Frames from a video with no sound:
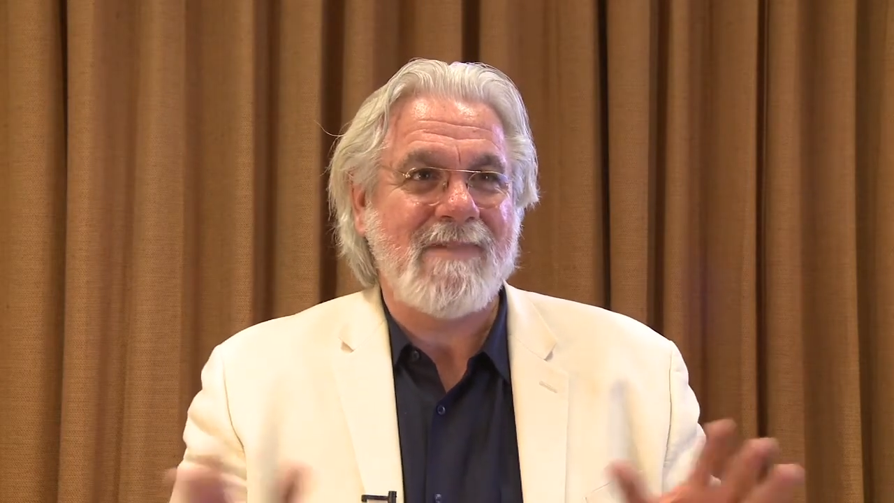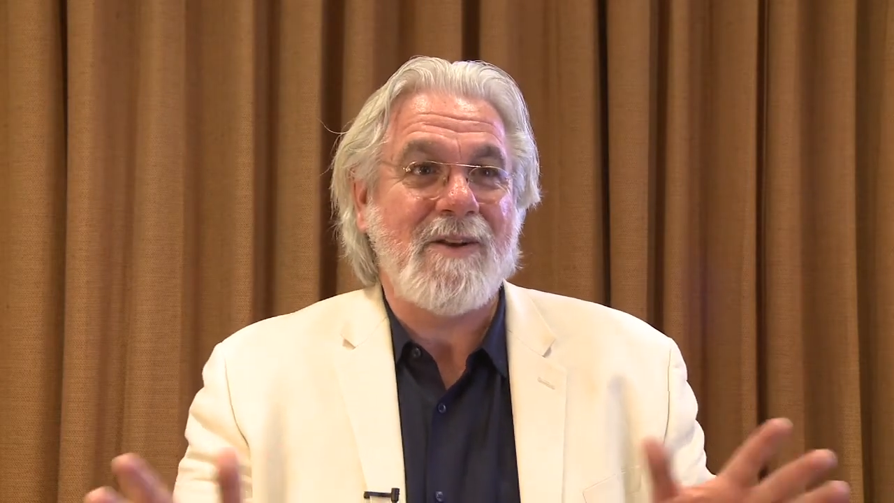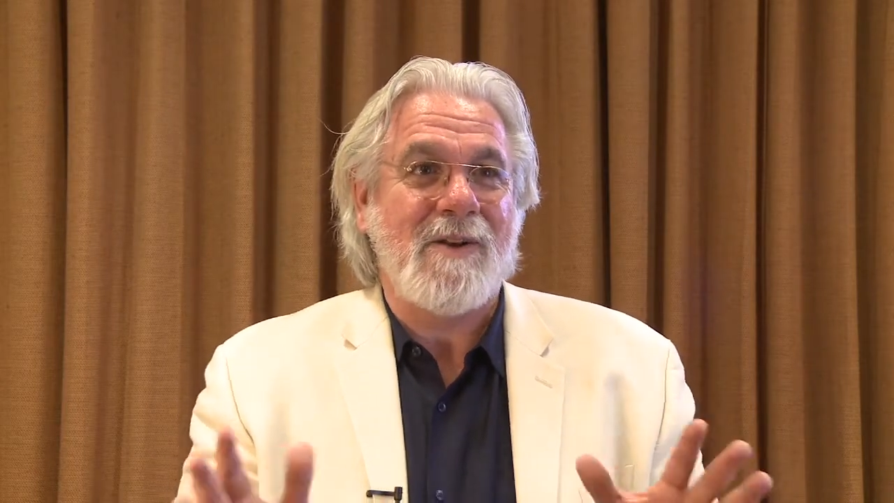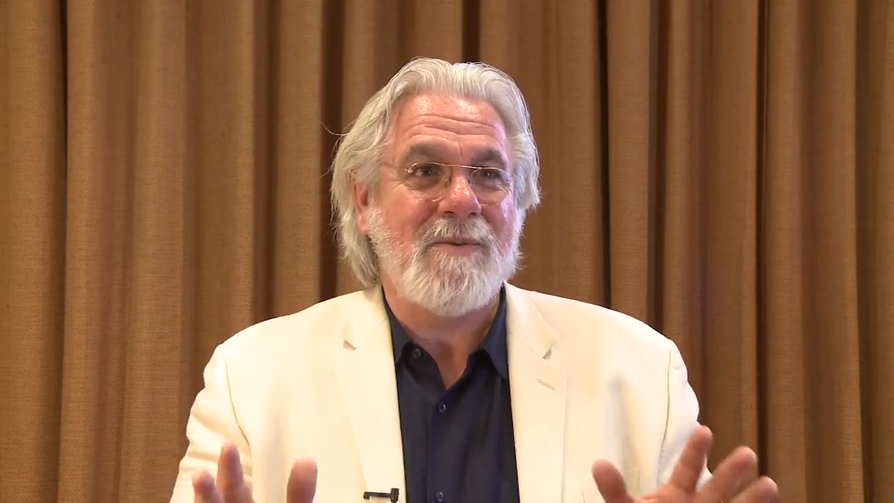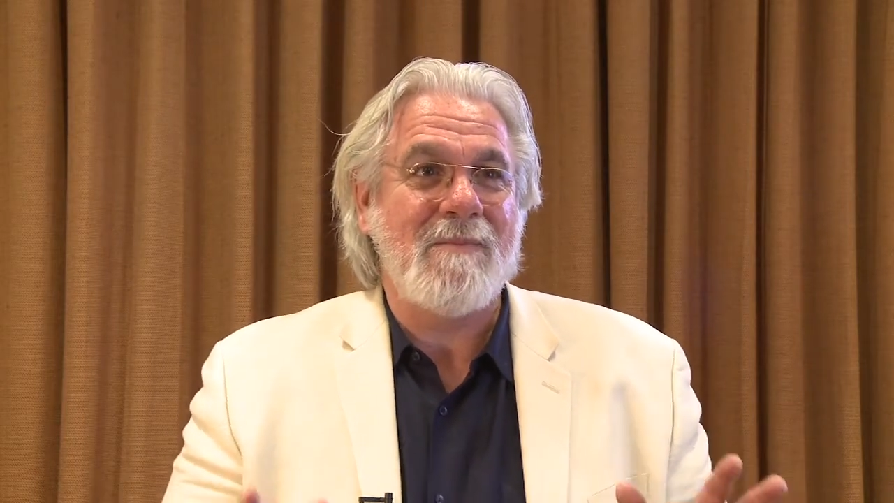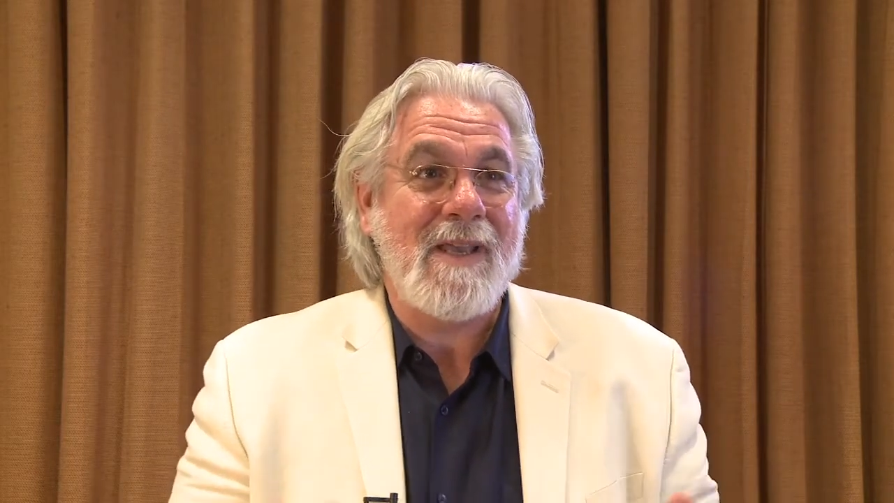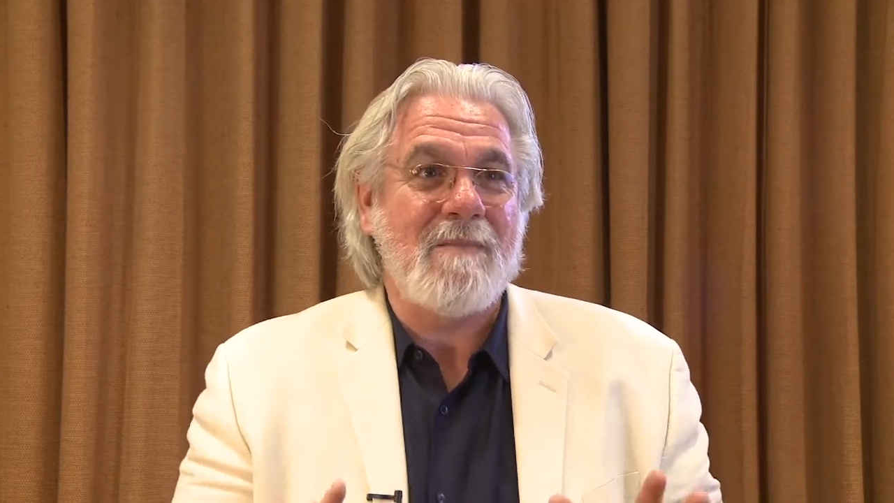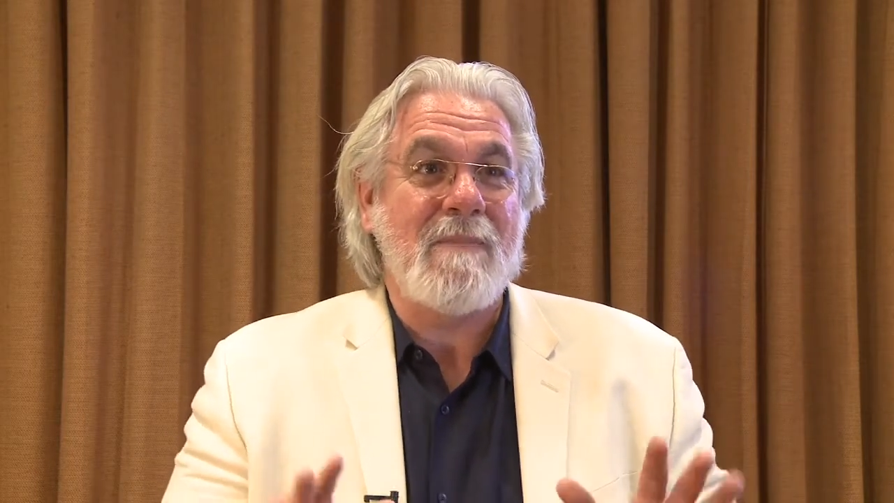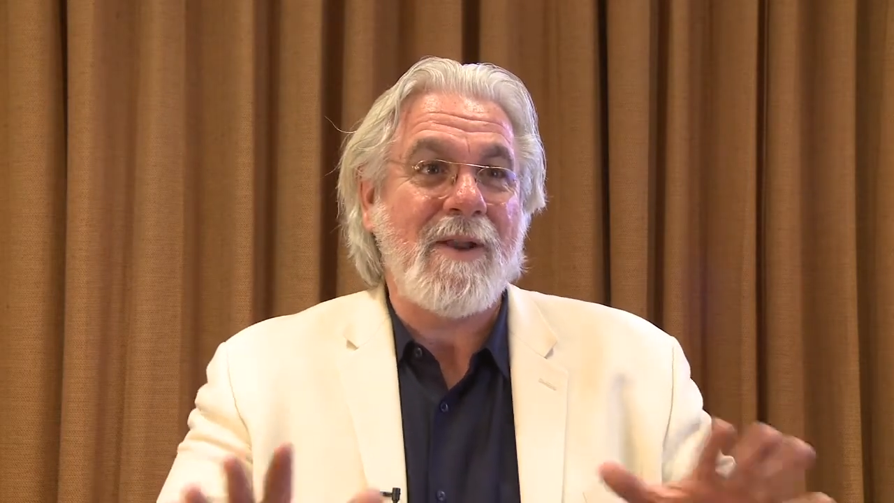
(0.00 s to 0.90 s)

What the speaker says: I don't know, make it